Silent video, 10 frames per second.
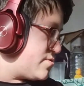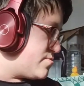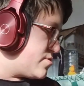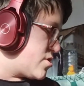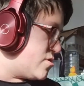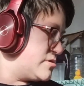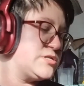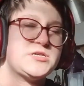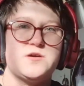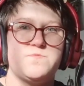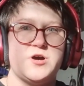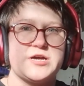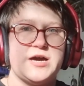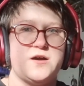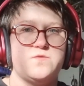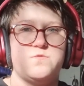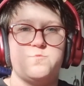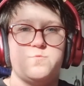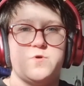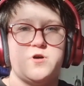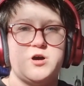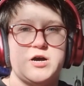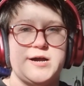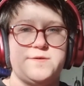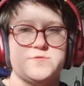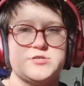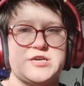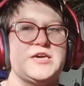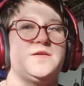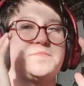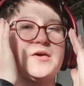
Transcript: through the cottons and work out what I want to keep.